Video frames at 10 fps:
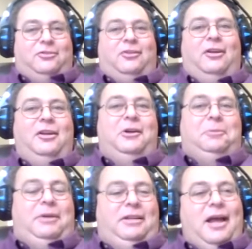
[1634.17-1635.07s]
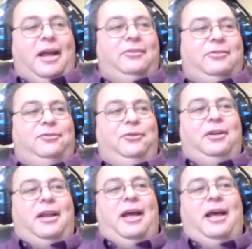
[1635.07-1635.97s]
um, the first thing that
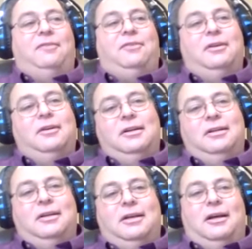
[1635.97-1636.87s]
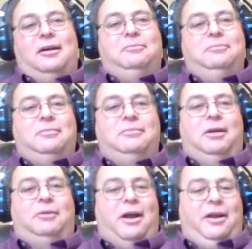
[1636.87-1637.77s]
happens in any small claims court case